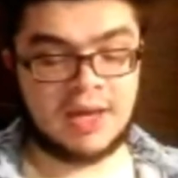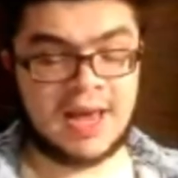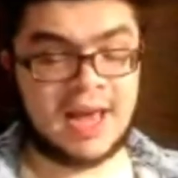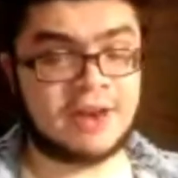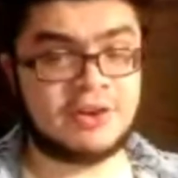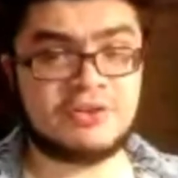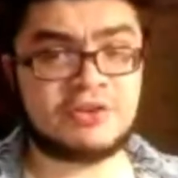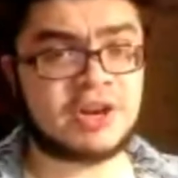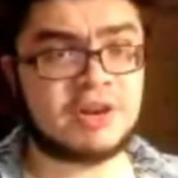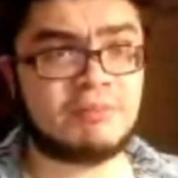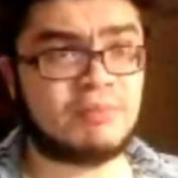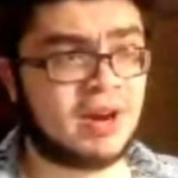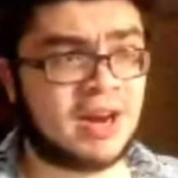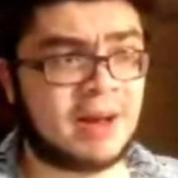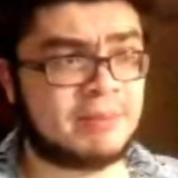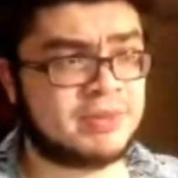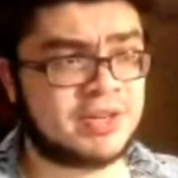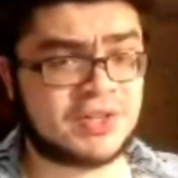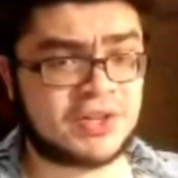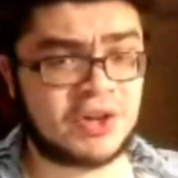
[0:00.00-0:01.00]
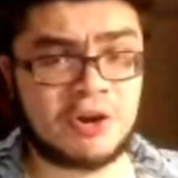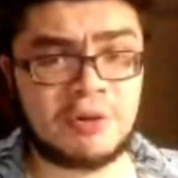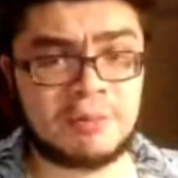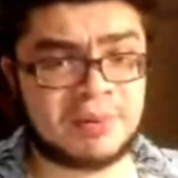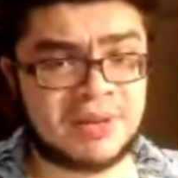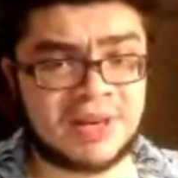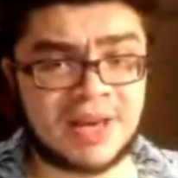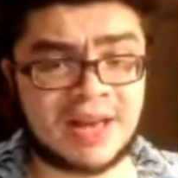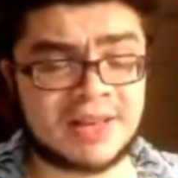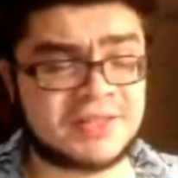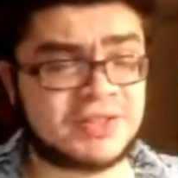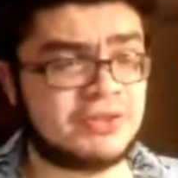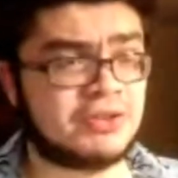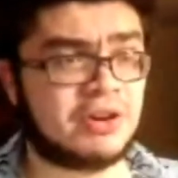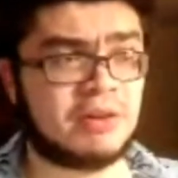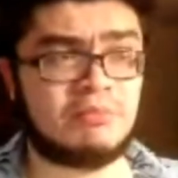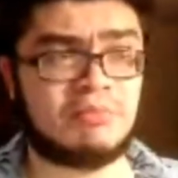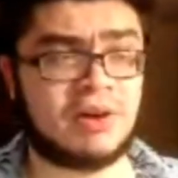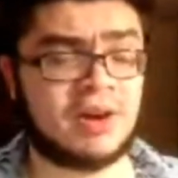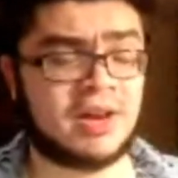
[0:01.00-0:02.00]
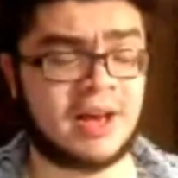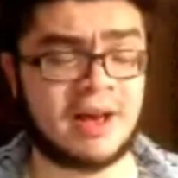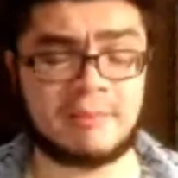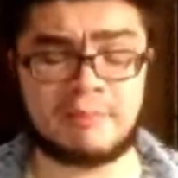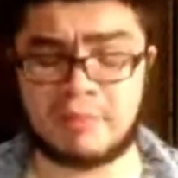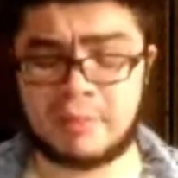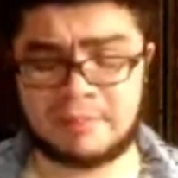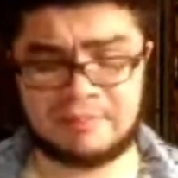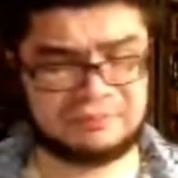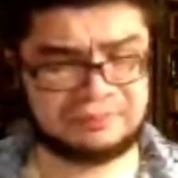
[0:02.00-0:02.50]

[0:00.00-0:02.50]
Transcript: And you can bring up just OPS. You can bring up